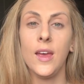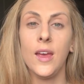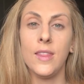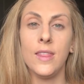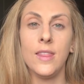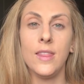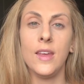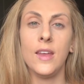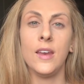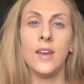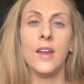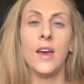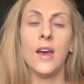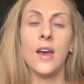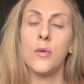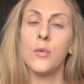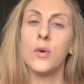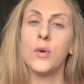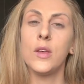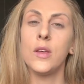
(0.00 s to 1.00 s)
and then
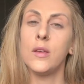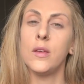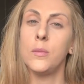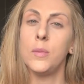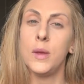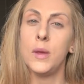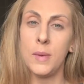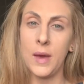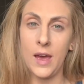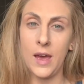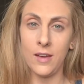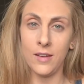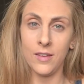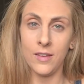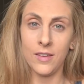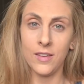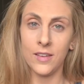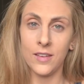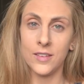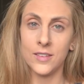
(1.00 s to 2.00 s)
I will be
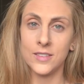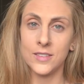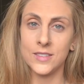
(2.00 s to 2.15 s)
back.